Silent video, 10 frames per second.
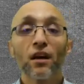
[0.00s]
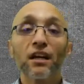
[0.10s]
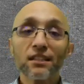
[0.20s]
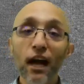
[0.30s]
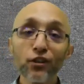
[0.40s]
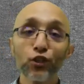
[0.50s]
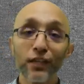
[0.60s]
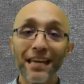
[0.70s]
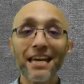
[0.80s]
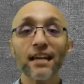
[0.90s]
Dr.
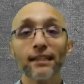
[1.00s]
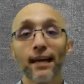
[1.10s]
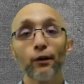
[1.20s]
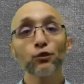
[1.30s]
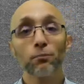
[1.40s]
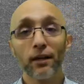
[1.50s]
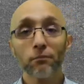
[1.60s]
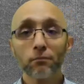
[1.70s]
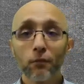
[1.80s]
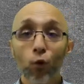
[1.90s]
King tells me
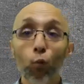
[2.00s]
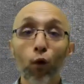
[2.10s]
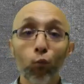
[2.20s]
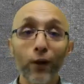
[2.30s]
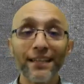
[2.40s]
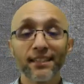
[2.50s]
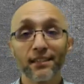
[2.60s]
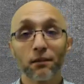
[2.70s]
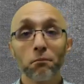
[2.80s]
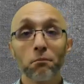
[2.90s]
what
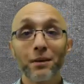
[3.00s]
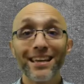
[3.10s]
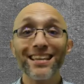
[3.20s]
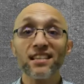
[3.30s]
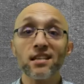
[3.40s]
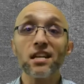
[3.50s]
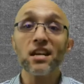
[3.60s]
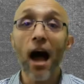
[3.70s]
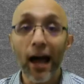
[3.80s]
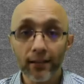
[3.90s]
racism is
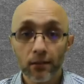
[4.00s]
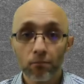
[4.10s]
not.